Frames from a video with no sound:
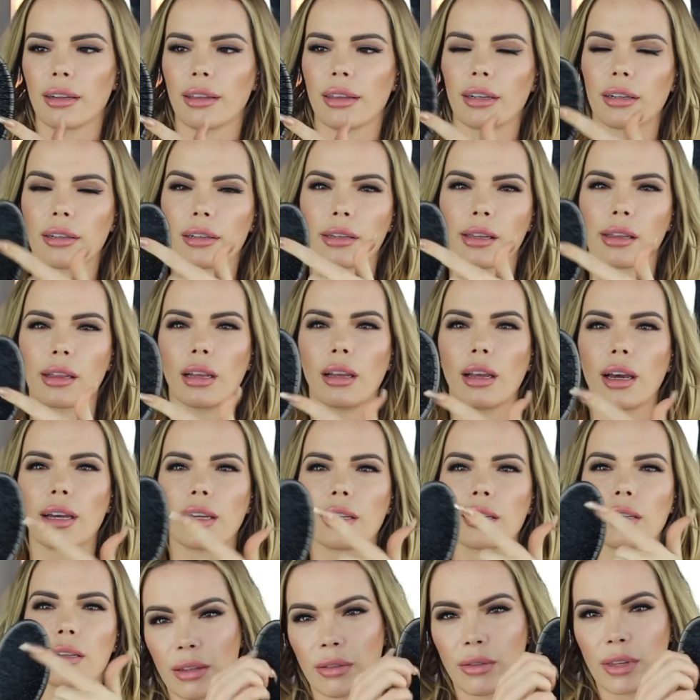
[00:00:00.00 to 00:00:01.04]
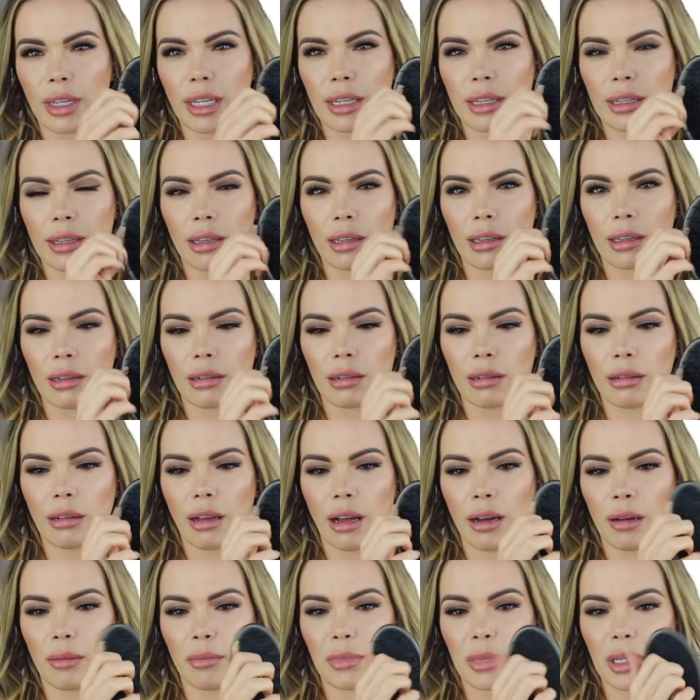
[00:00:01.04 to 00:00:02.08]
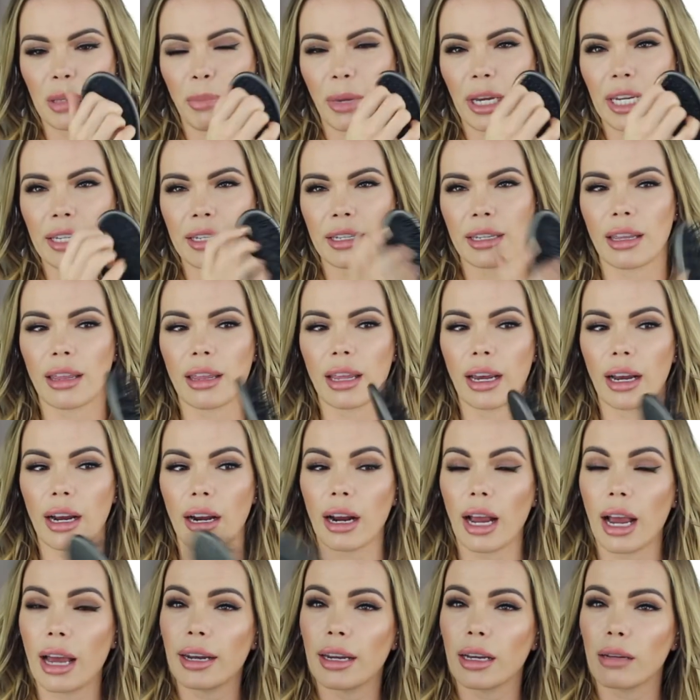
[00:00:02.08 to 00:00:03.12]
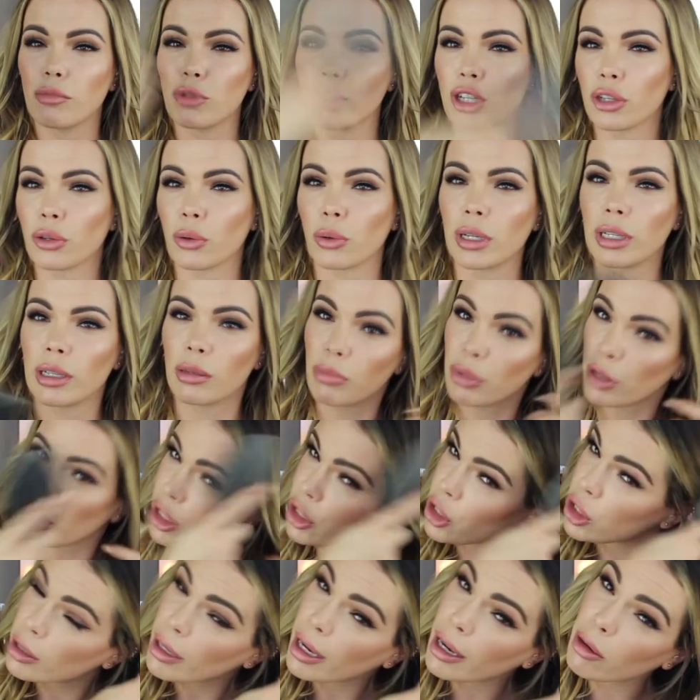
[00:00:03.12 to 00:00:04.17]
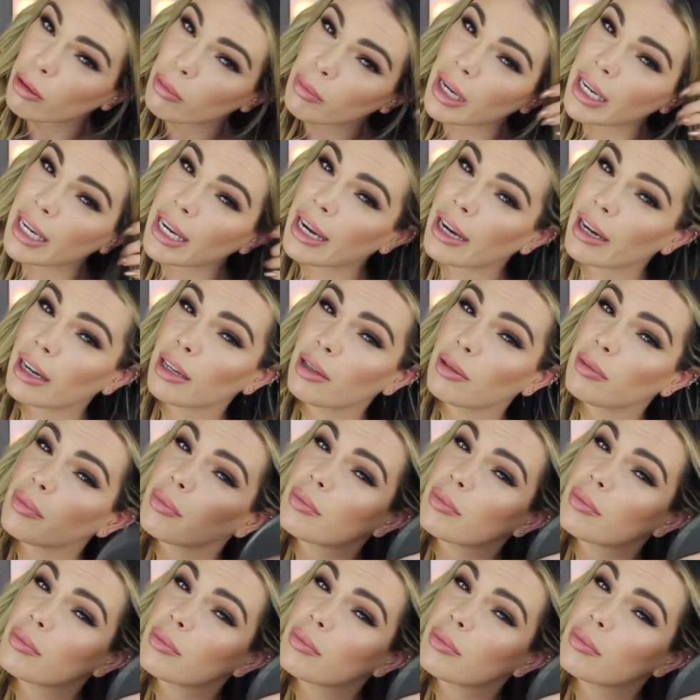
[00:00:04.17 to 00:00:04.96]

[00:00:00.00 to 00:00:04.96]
There's less of these little spikes in there, and I'm just going to brush out my hair.